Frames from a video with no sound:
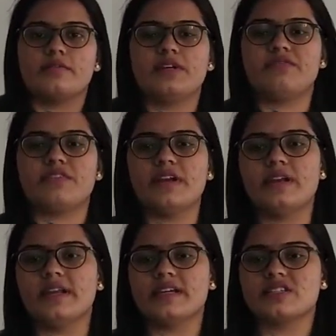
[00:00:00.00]

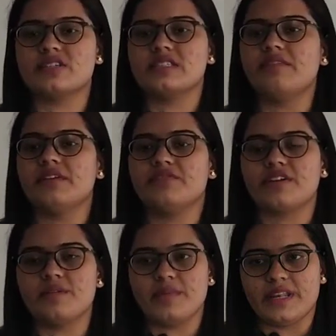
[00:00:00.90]
Different industries have
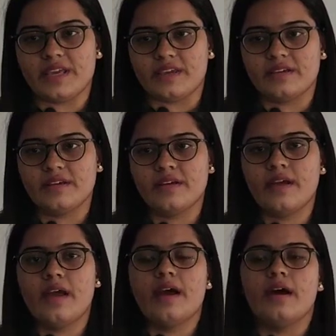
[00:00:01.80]
different meaning.
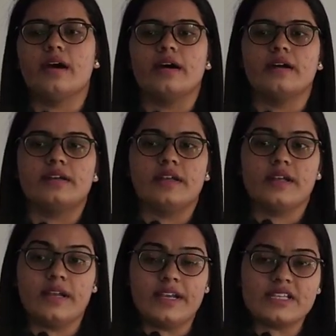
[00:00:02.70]

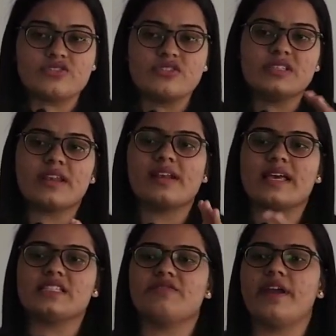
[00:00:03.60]
Industries are
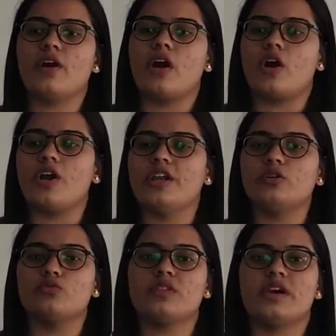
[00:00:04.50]
classified
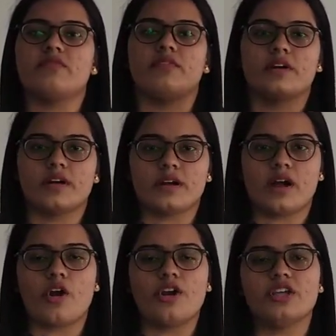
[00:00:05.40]
according to their work,
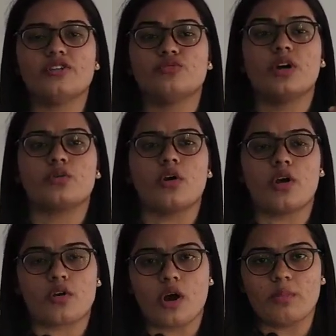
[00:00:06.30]
according to the
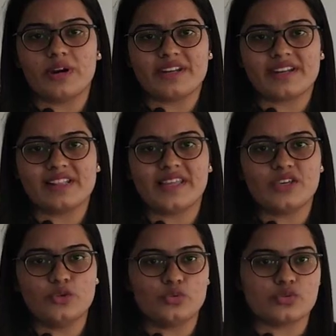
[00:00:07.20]
raw material they
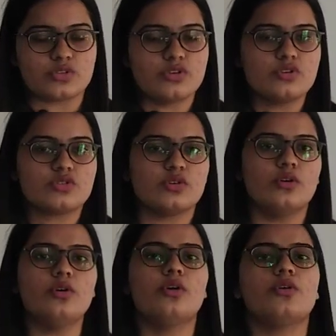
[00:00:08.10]
use.
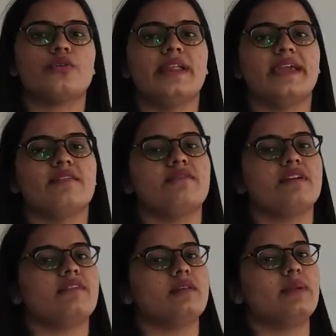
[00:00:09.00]
So today
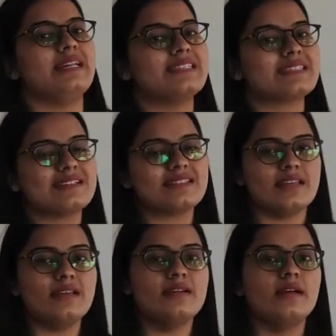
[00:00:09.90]
we will be
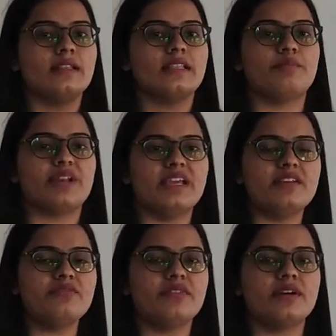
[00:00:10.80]
discussing the
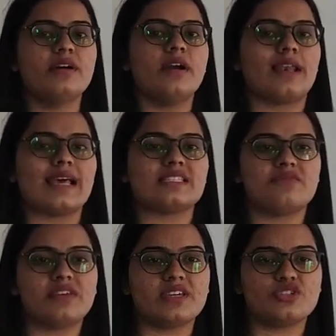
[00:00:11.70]
brief
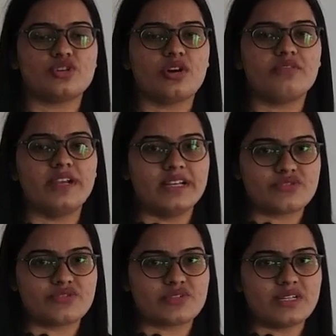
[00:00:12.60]
classification of
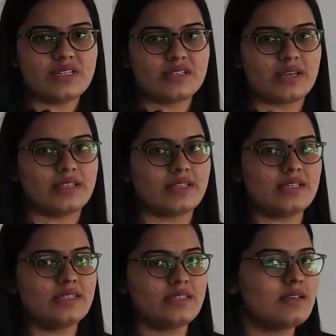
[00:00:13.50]
industries in
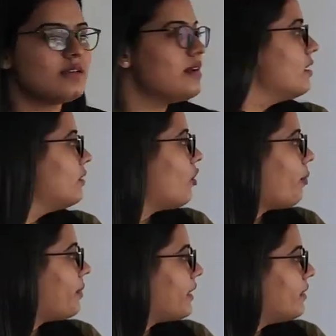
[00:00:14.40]
this
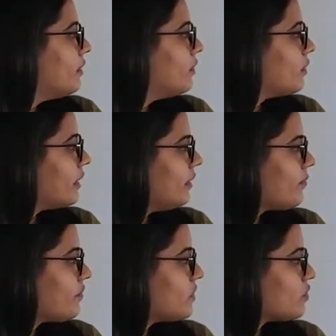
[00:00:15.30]
topic. Okay,
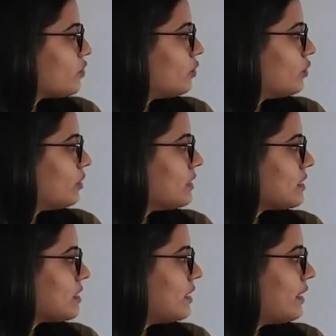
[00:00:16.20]
so this
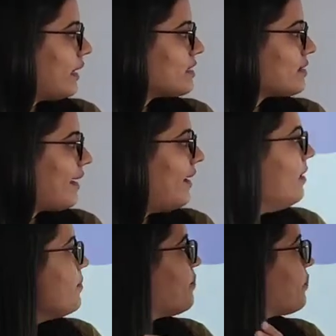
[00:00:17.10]
is the next slide.